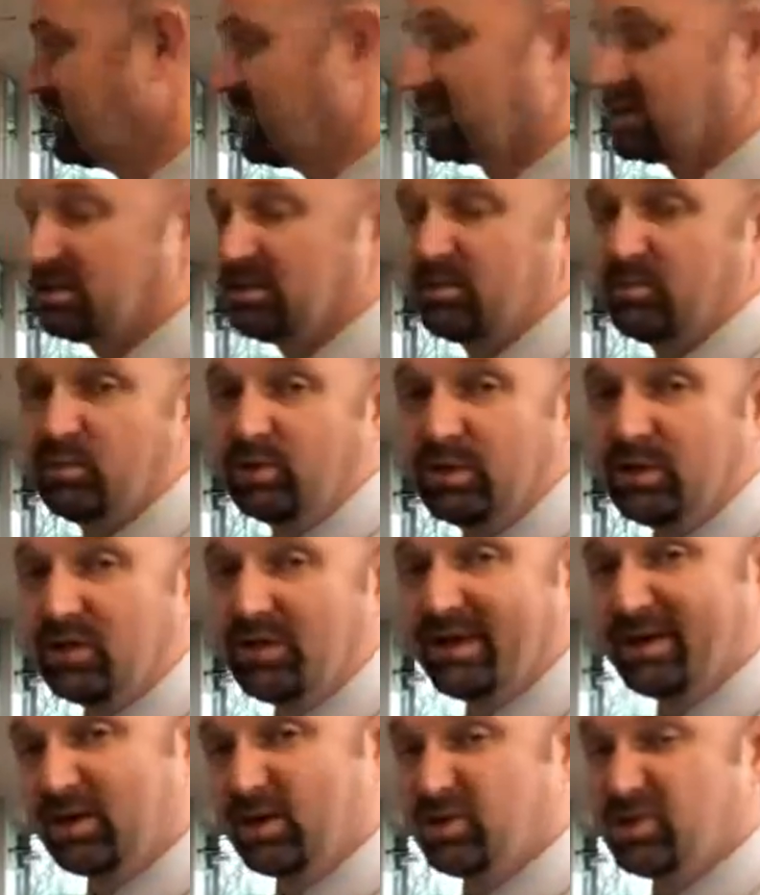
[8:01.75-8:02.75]
air hockey table. We
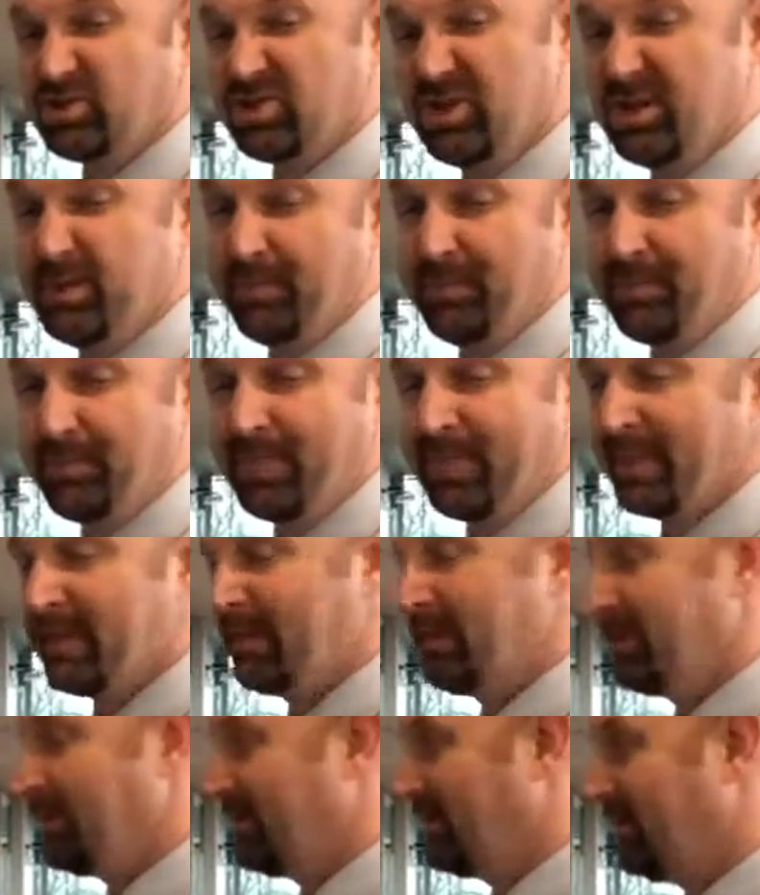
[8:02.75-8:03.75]
call that our gym.
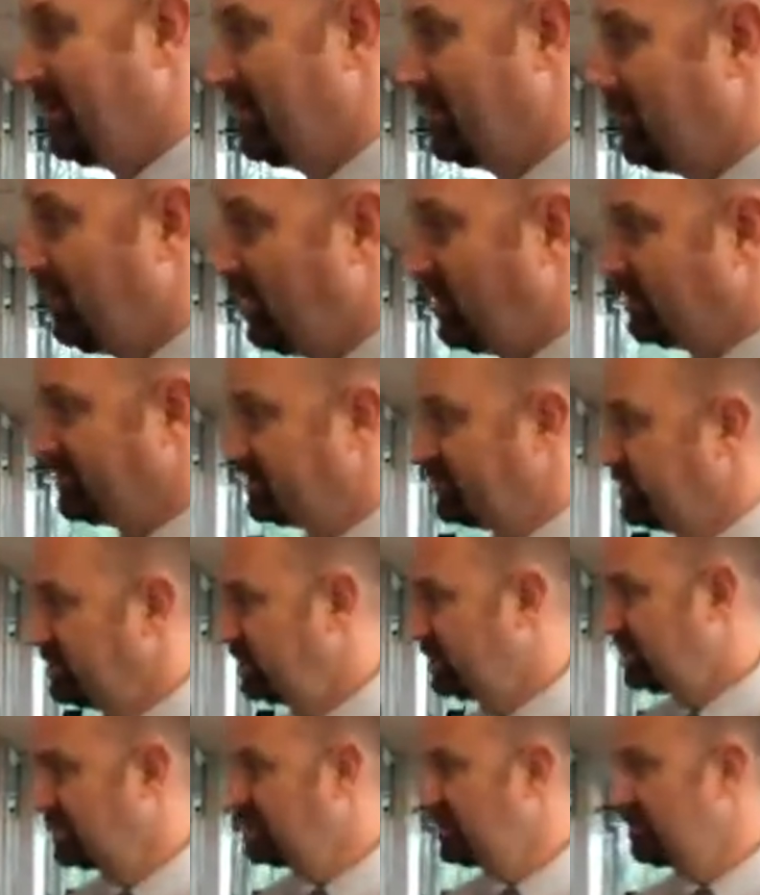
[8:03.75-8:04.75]
Also
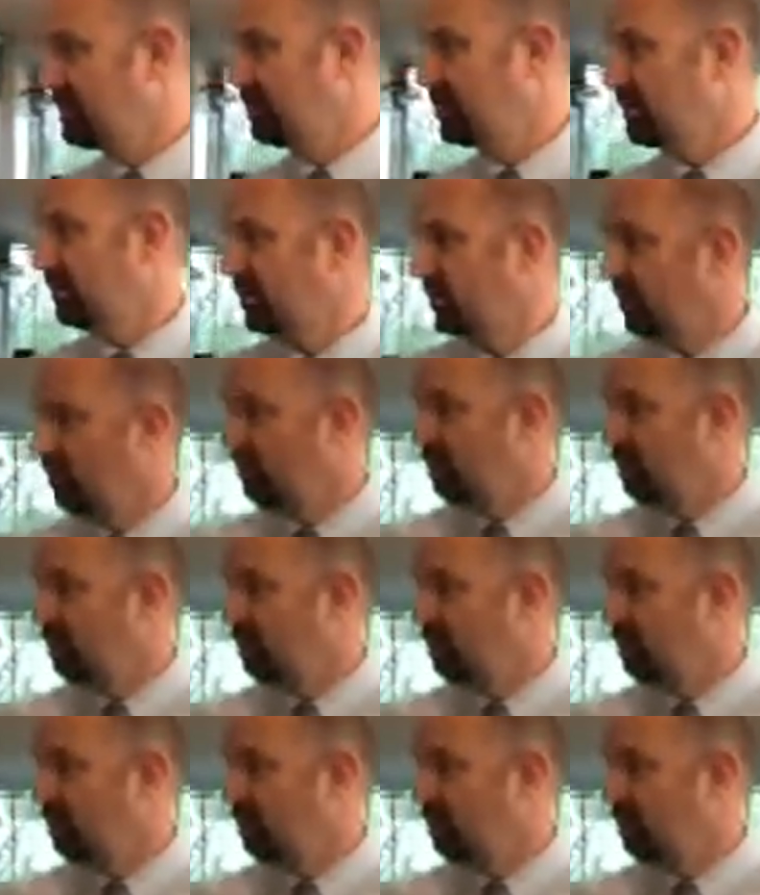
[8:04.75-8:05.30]
along there are